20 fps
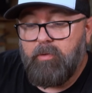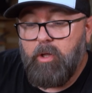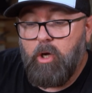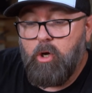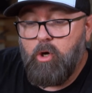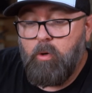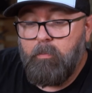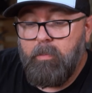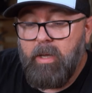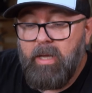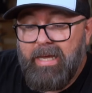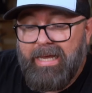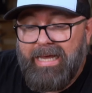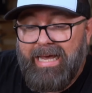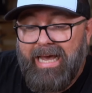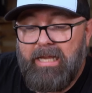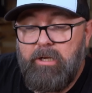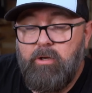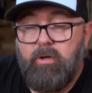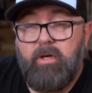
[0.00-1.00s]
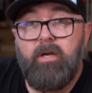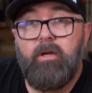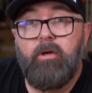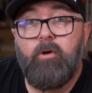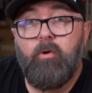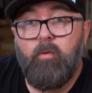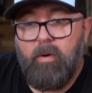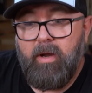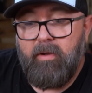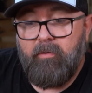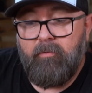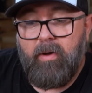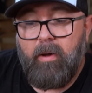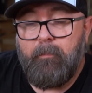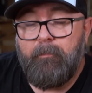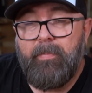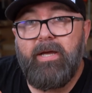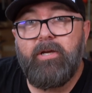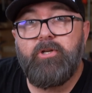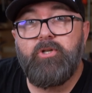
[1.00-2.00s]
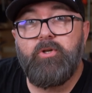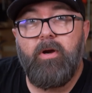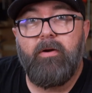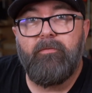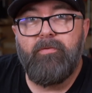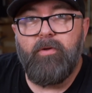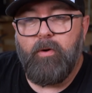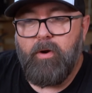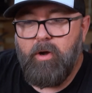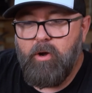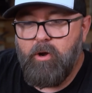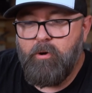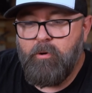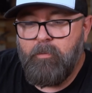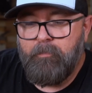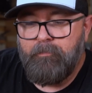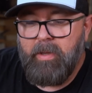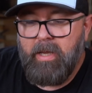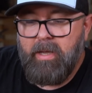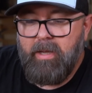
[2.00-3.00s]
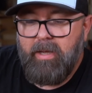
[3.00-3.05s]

of the home and you can engrave a picture of their home